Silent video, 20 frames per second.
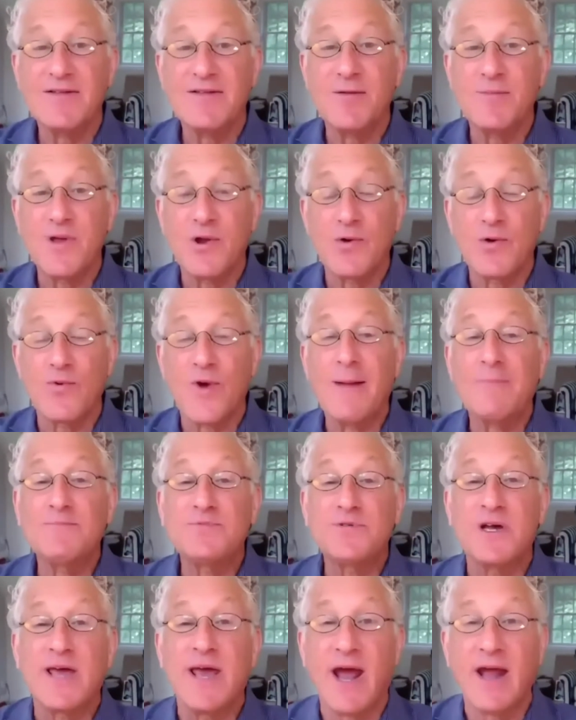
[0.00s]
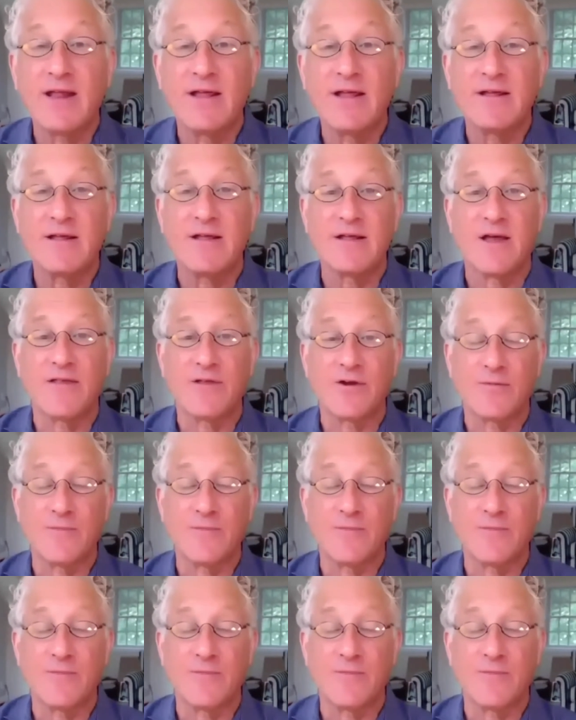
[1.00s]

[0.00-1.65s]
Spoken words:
to be replicated in other